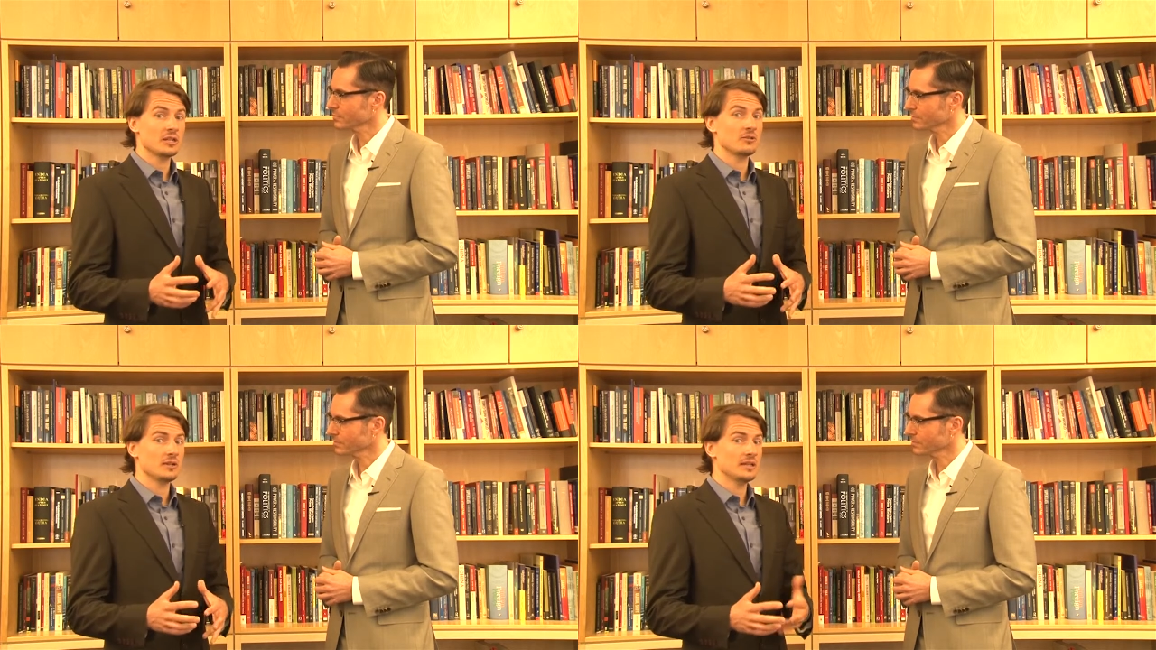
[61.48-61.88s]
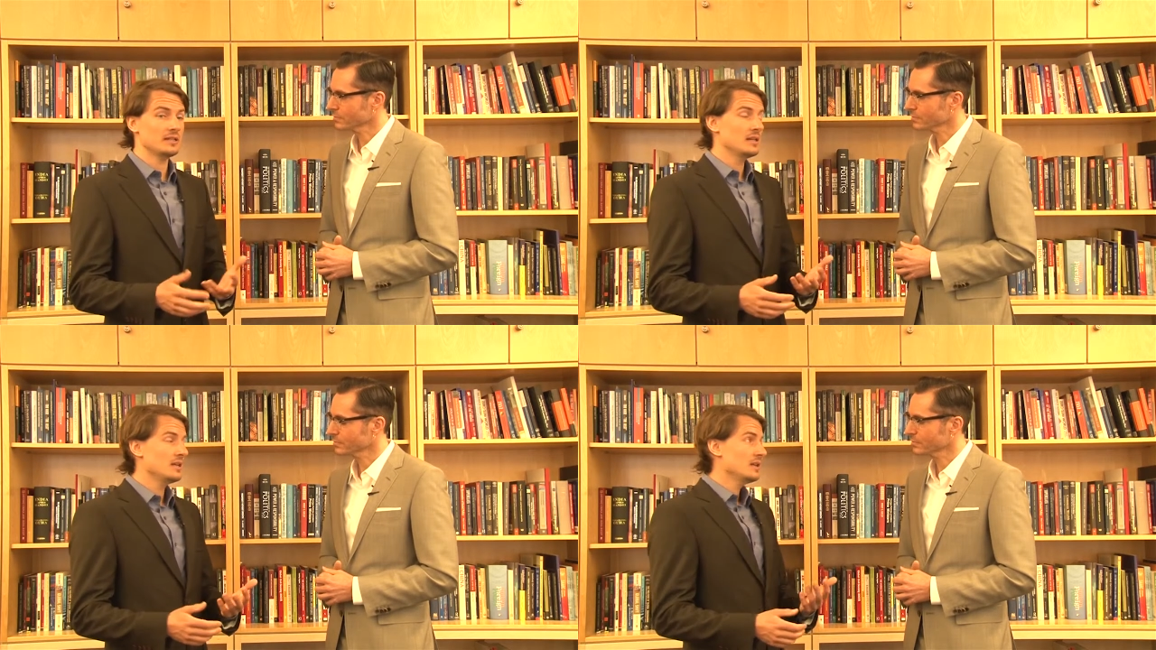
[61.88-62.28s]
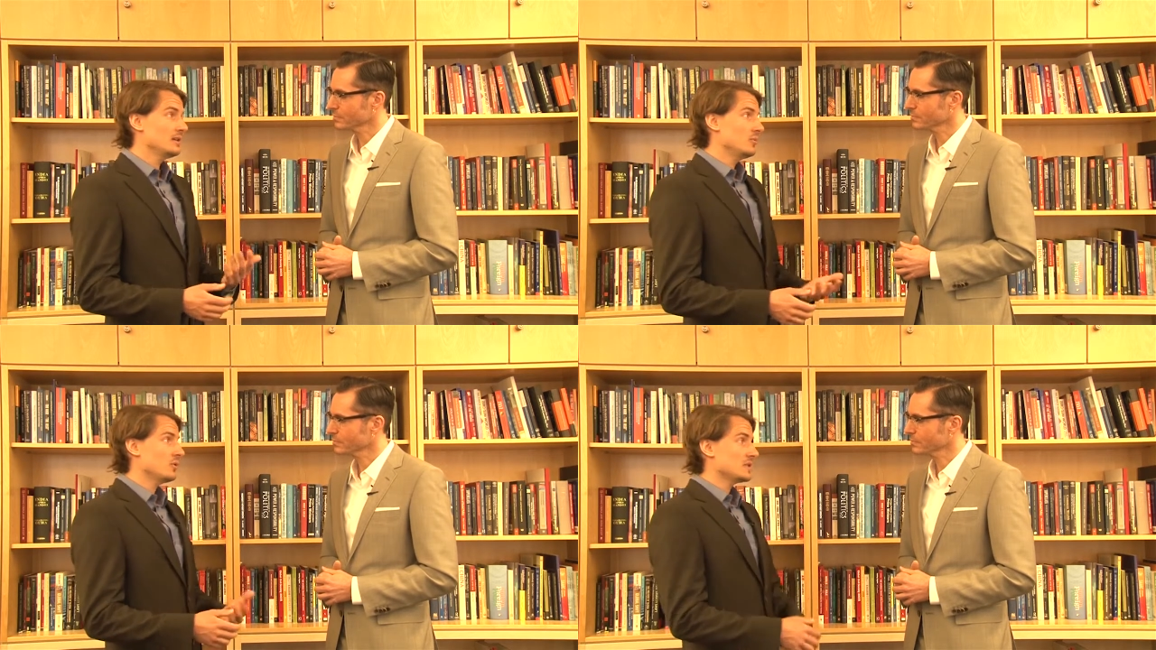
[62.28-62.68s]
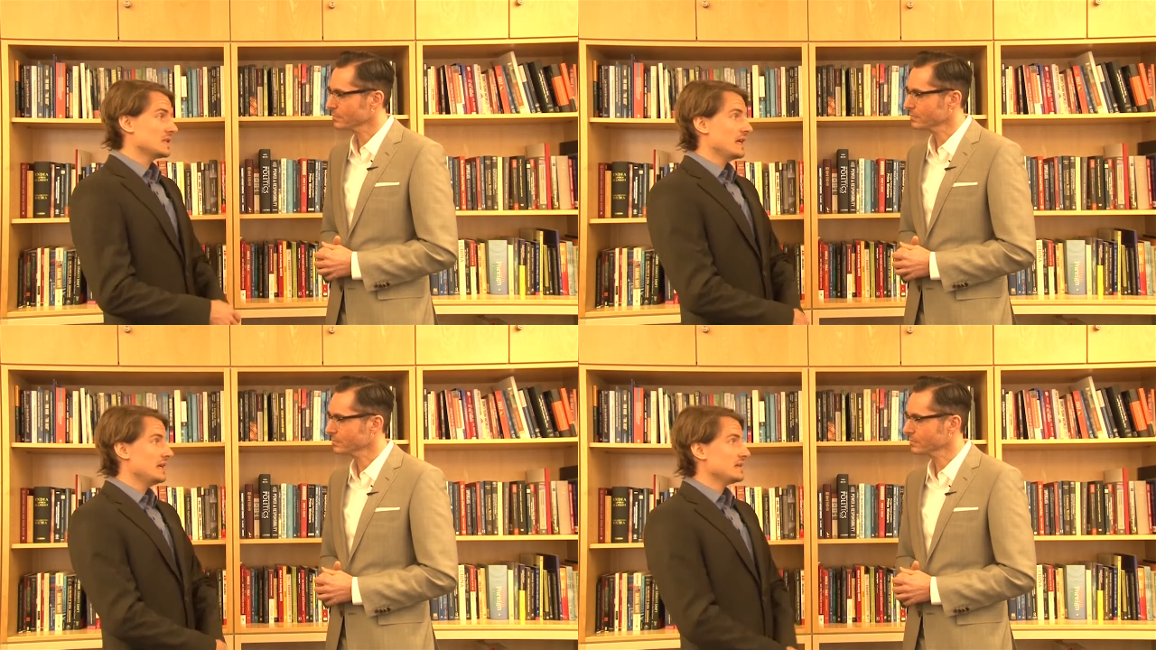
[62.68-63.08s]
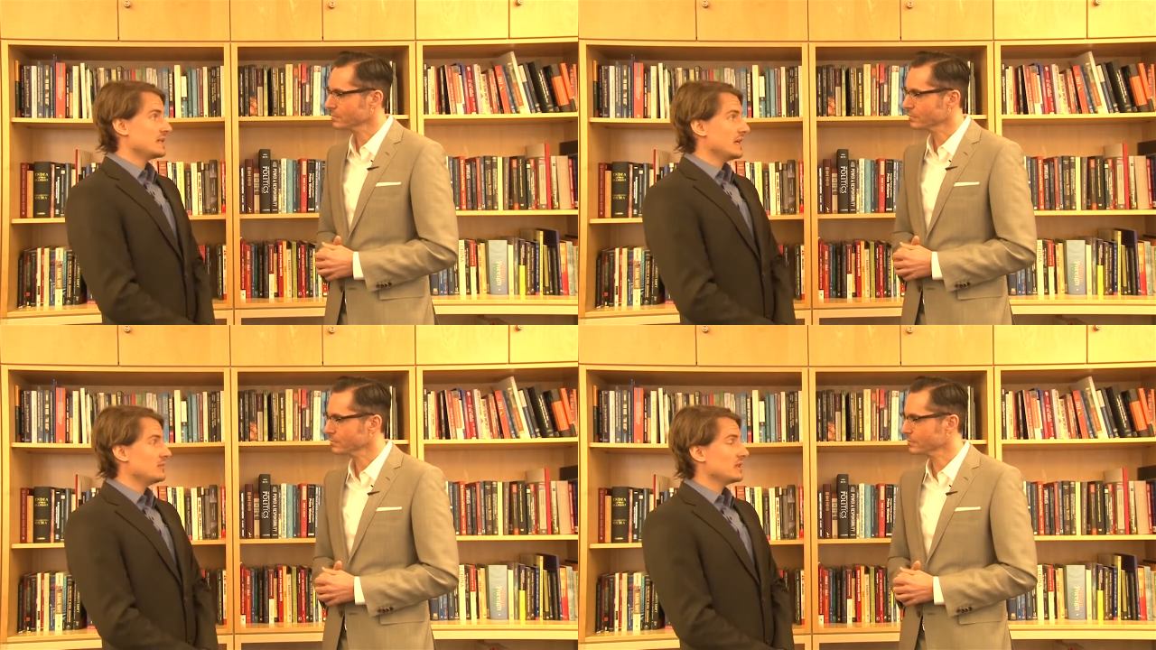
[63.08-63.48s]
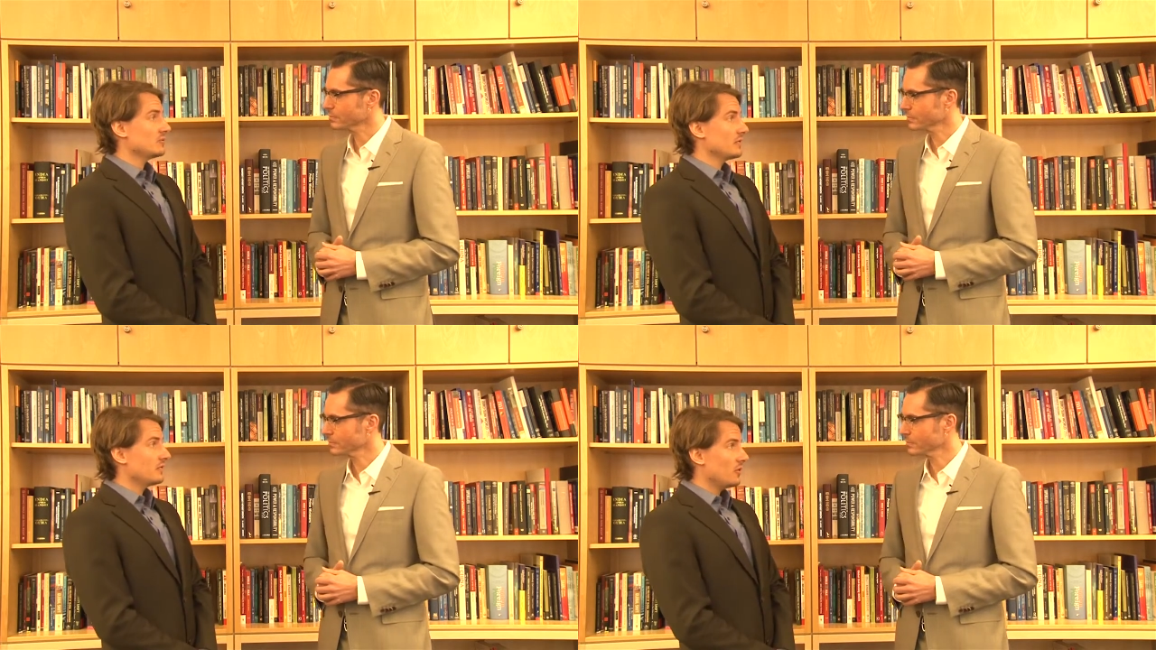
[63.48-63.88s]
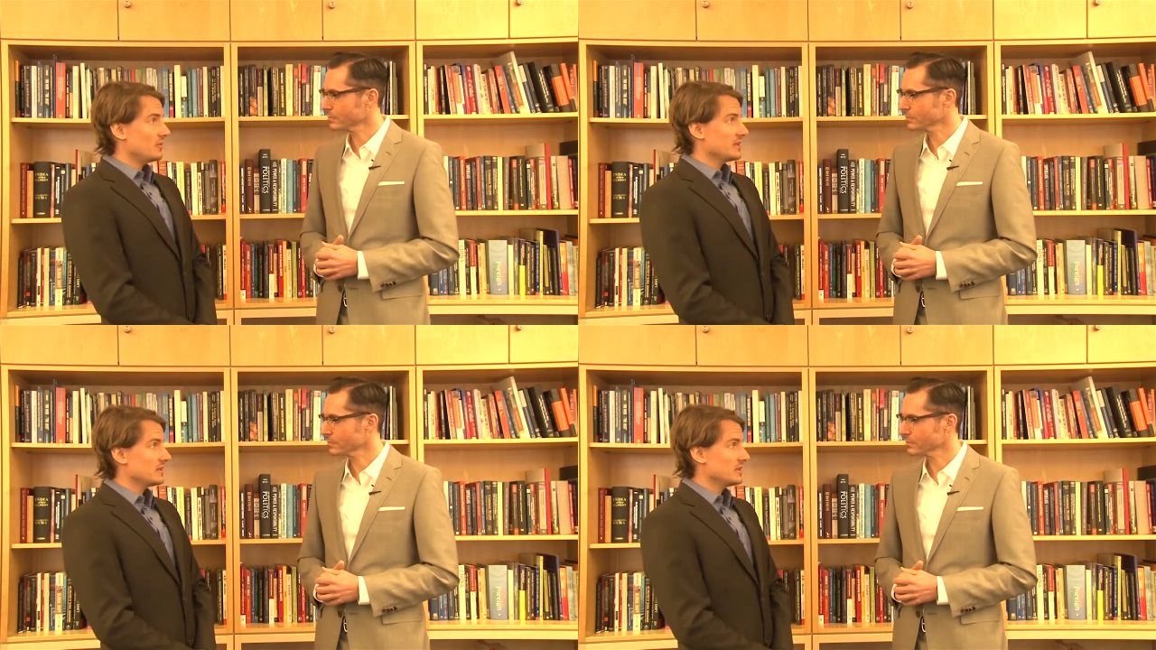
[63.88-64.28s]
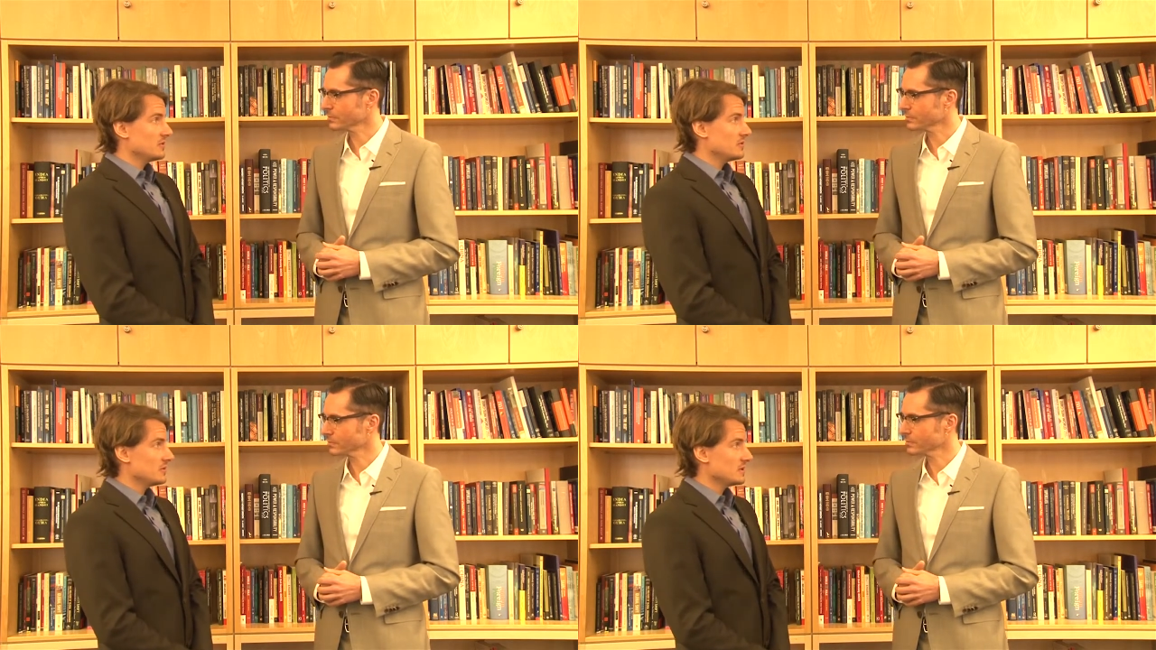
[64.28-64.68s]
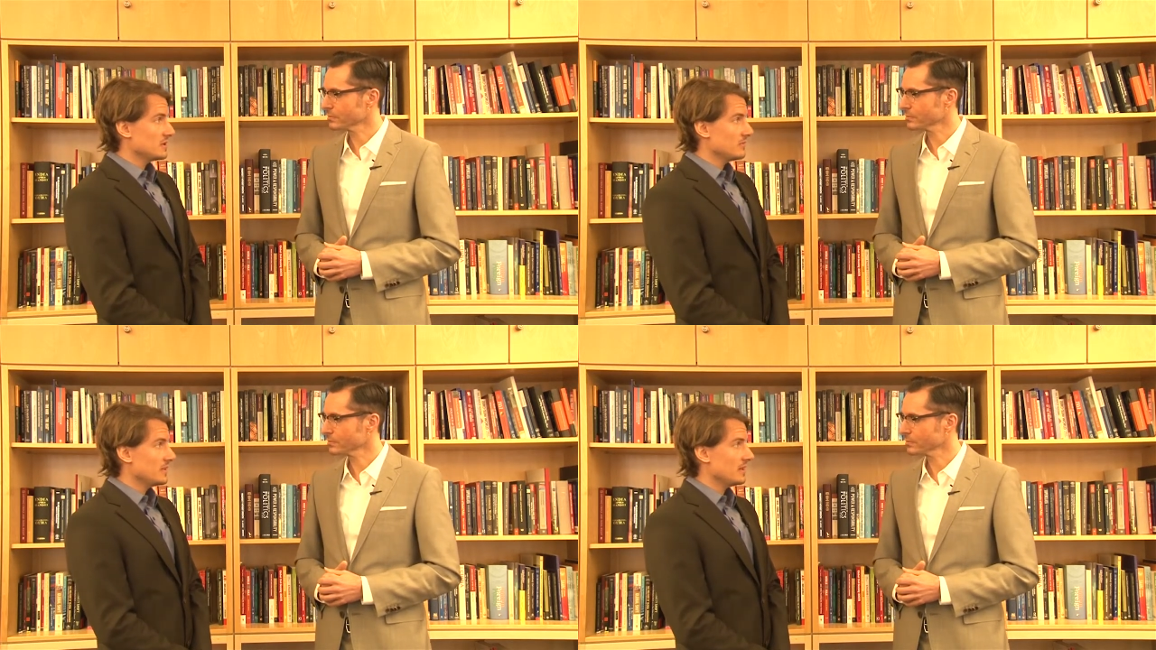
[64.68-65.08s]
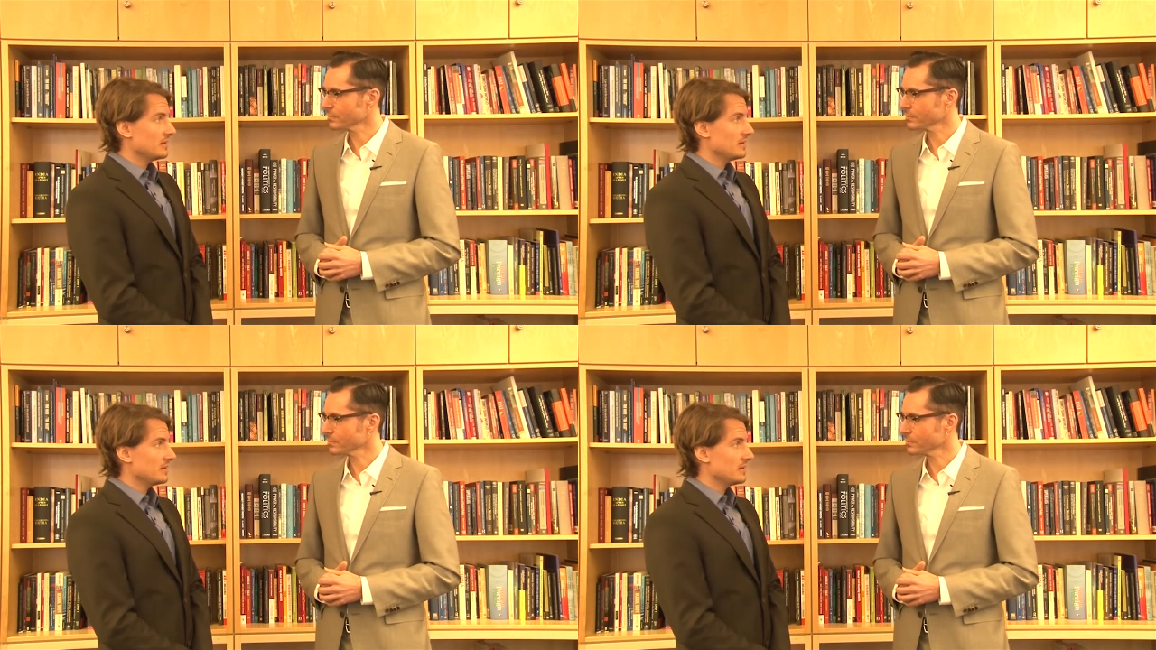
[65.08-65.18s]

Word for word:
Speaker 1: general aid. Democracy aid is aimed at reforming institutions